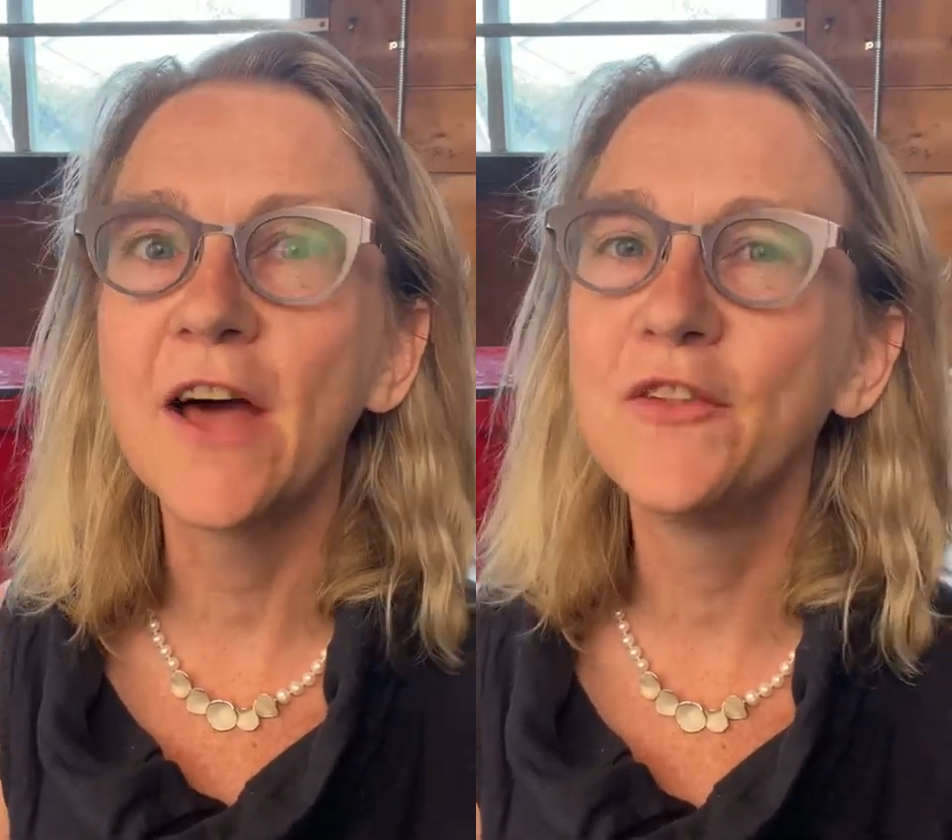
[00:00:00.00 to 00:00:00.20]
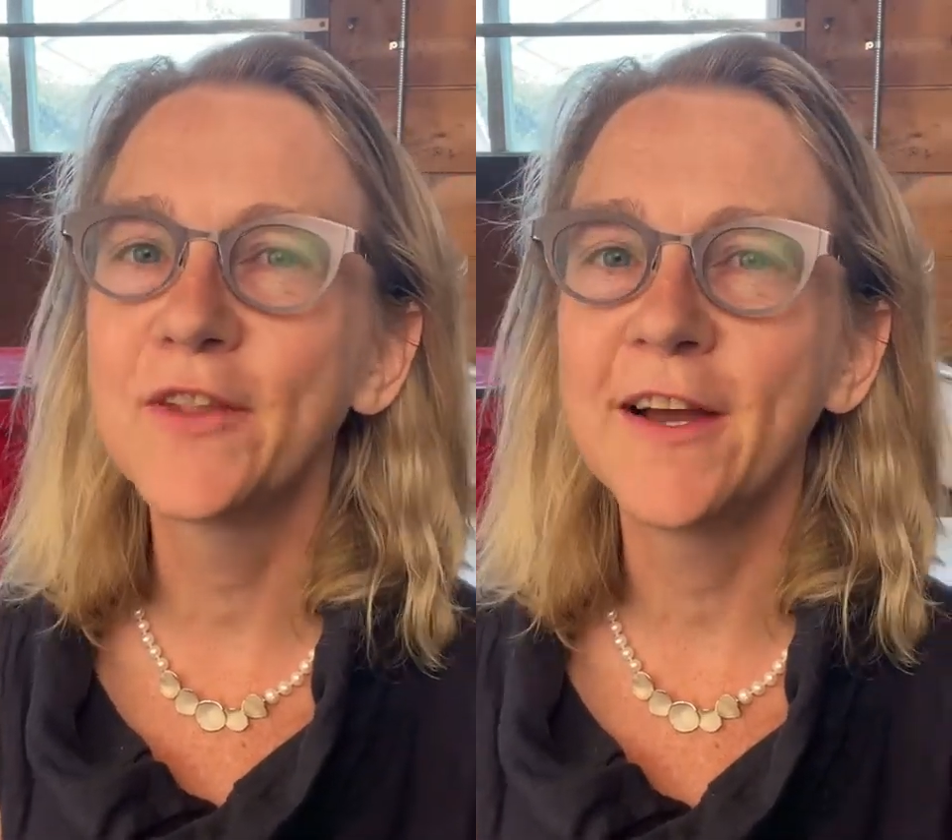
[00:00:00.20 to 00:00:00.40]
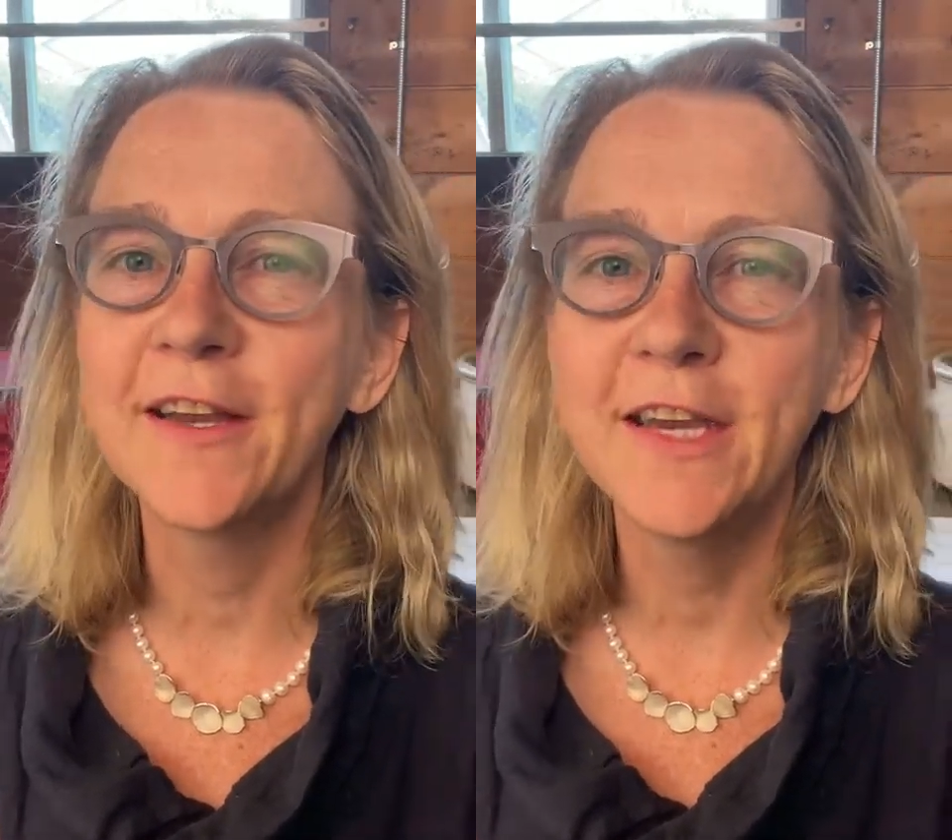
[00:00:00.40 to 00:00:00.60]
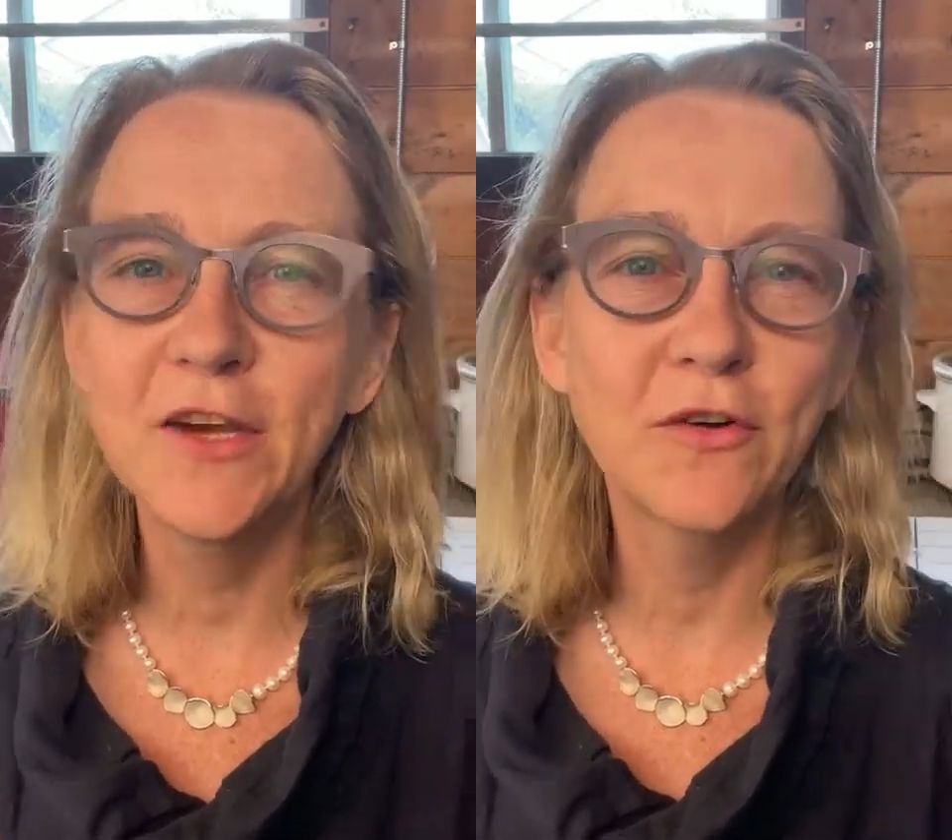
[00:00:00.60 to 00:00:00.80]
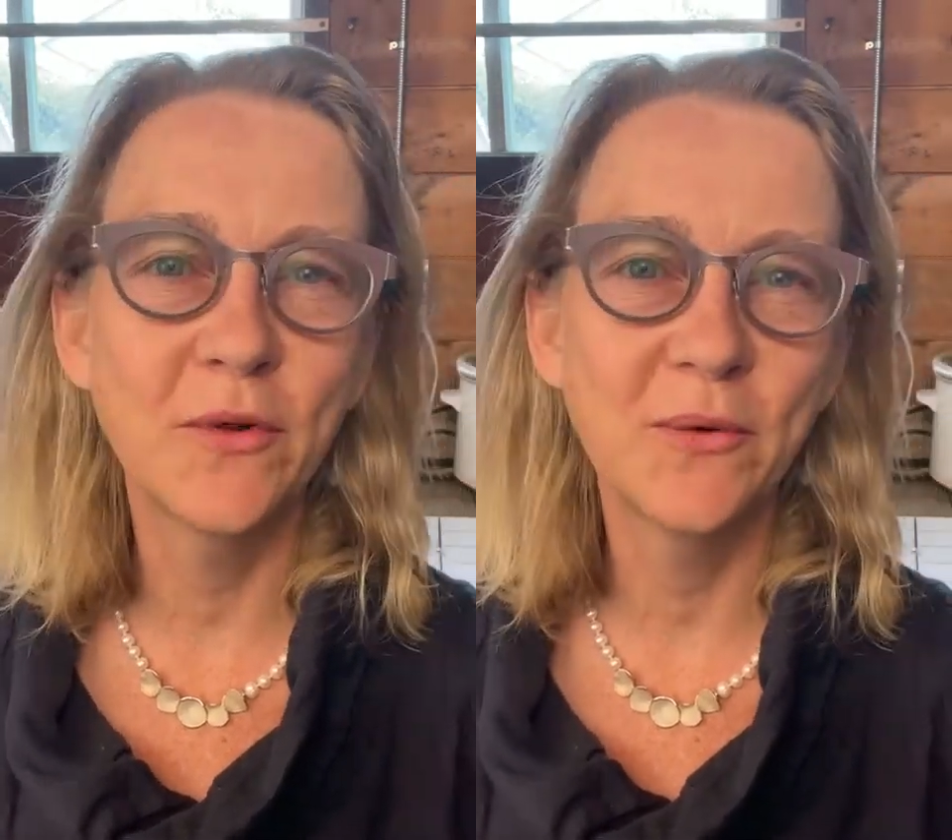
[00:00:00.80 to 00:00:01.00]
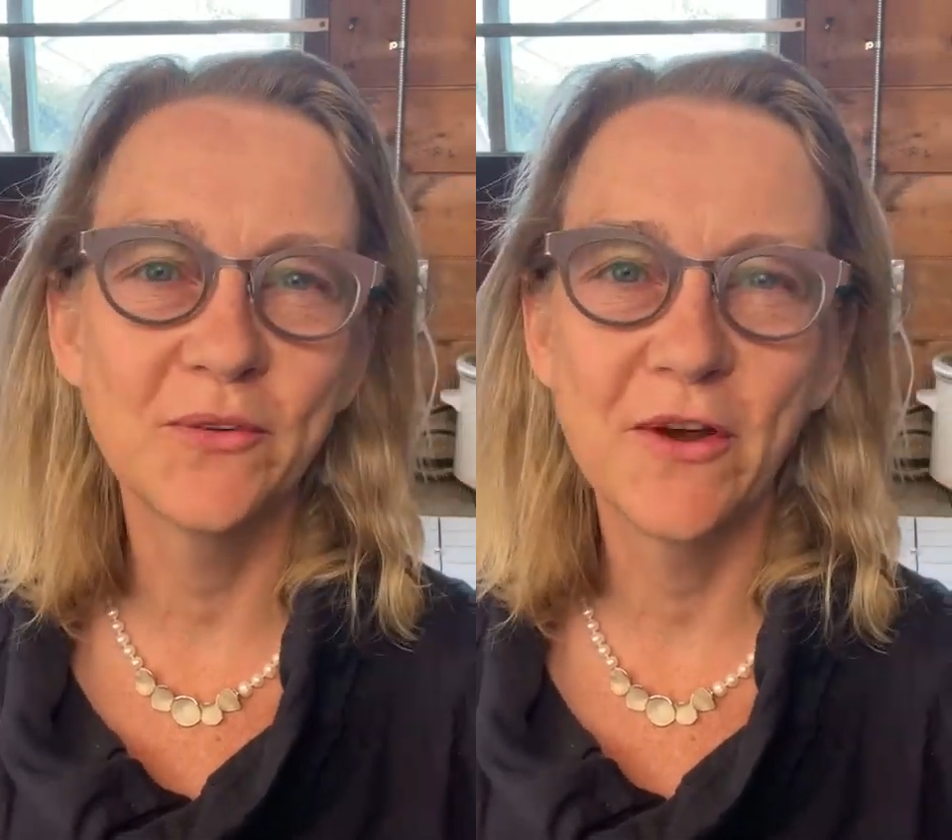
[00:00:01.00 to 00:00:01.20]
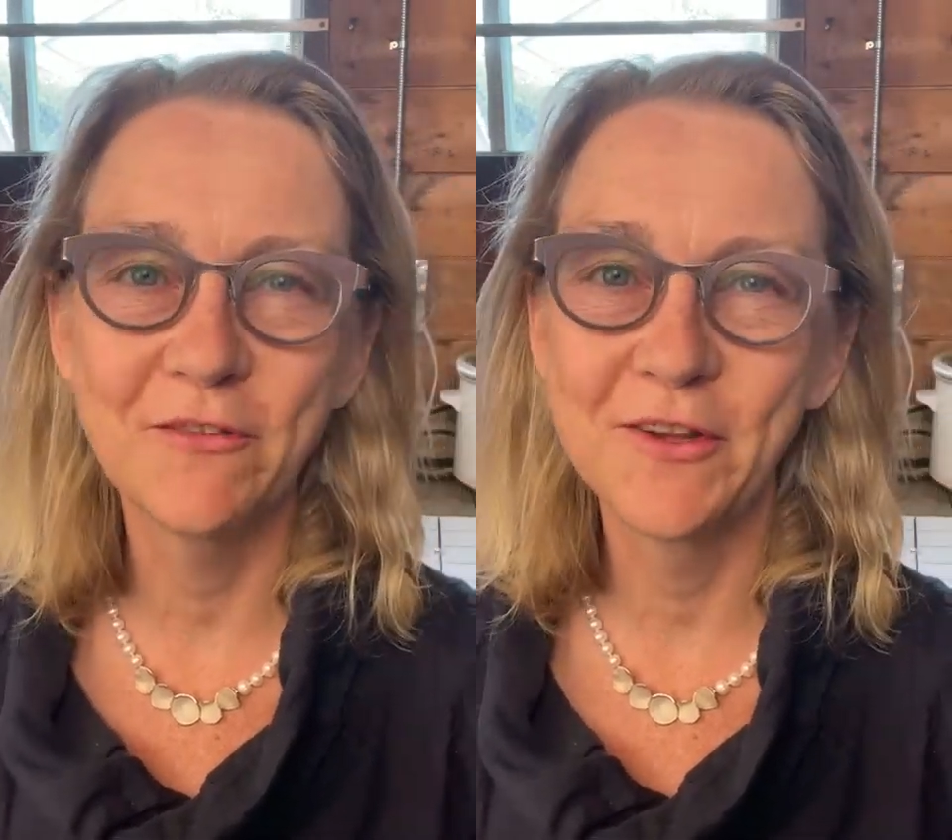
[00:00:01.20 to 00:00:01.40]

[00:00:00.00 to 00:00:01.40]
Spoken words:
unsung heroes of